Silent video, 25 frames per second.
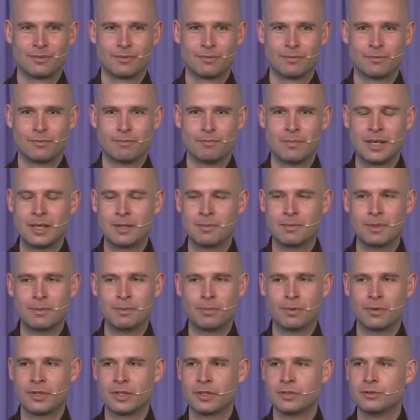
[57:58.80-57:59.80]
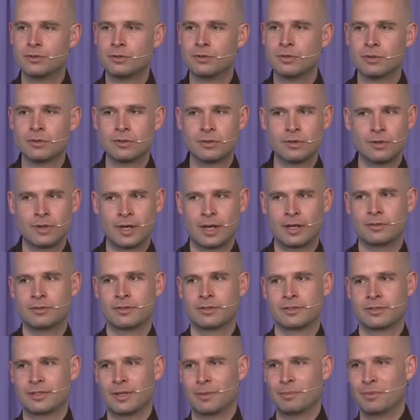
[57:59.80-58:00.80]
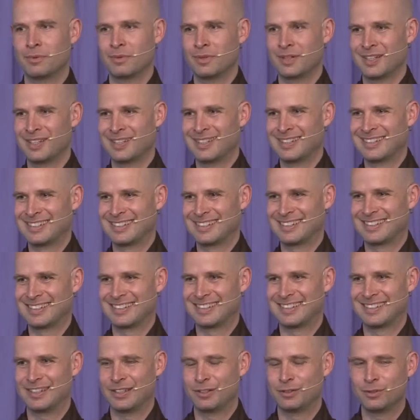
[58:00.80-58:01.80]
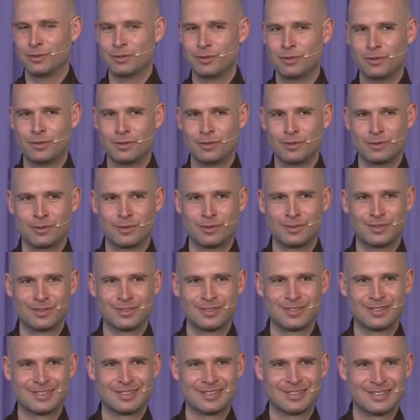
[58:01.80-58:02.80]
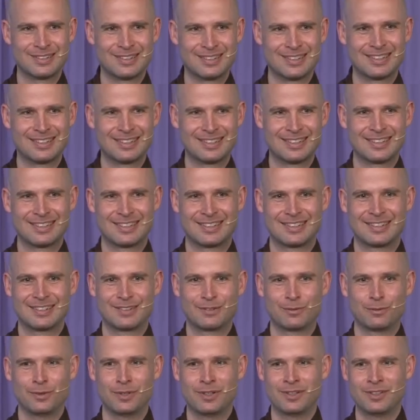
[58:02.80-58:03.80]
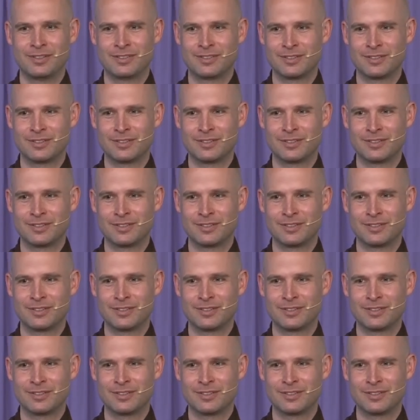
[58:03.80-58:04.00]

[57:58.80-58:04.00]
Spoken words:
Many people, they don't know how to separate. They don't know what is